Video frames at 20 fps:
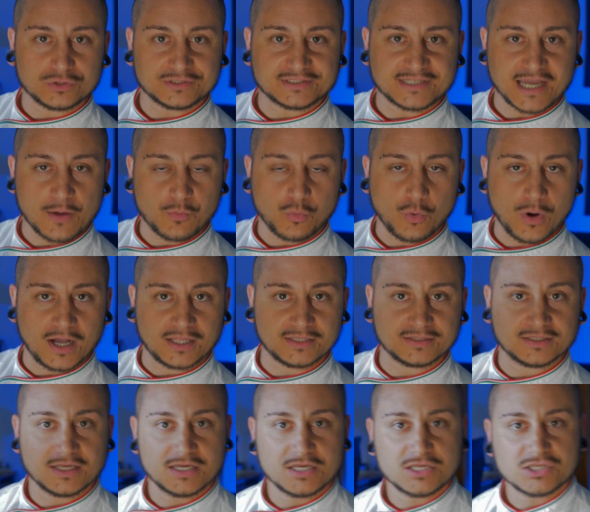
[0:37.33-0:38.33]
type 1.
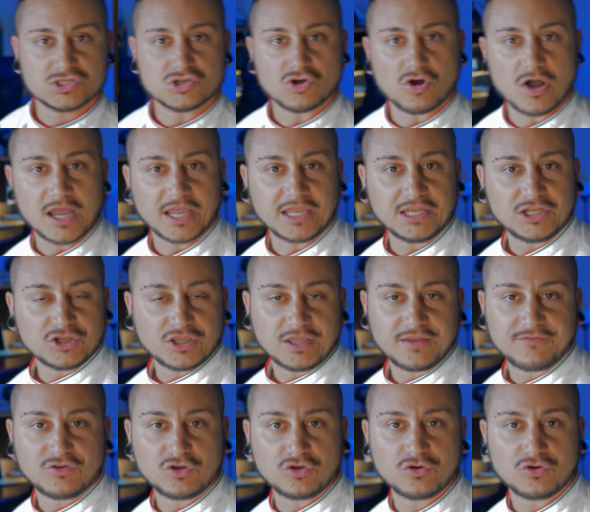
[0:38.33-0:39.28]
So I'm gonna give